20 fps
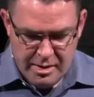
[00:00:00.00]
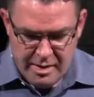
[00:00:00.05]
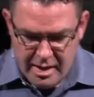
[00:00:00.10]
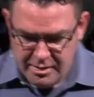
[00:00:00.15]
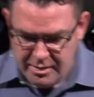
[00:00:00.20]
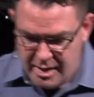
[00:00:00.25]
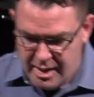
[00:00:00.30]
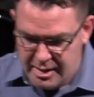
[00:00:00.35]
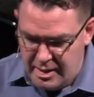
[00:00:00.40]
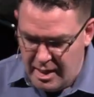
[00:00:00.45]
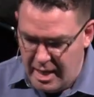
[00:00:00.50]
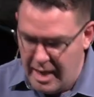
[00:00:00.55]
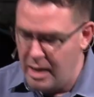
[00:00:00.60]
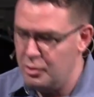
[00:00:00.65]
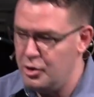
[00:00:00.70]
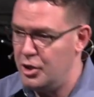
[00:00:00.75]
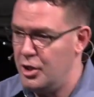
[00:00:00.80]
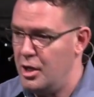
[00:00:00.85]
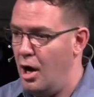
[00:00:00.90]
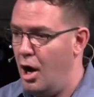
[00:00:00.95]
That's
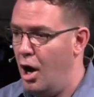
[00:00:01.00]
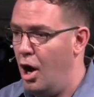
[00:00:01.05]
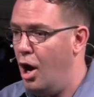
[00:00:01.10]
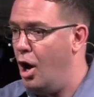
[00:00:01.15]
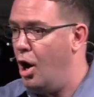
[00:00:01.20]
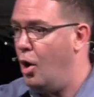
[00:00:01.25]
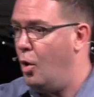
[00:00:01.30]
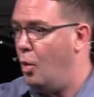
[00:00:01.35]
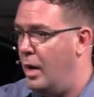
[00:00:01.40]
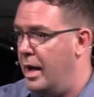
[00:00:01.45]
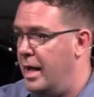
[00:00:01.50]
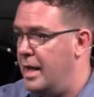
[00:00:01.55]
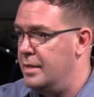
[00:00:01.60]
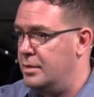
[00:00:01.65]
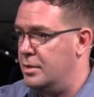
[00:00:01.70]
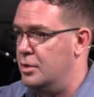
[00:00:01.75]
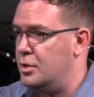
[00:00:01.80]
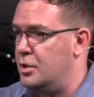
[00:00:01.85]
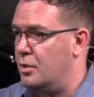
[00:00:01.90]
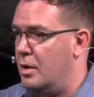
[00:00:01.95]
how she
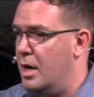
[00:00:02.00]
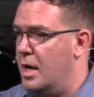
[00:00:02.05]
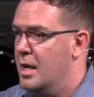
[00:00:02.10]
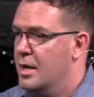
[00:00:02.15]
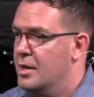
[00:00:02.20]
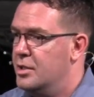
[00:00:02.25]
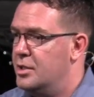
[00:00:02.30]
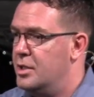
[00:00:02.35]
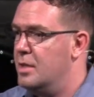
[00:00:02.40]
always described.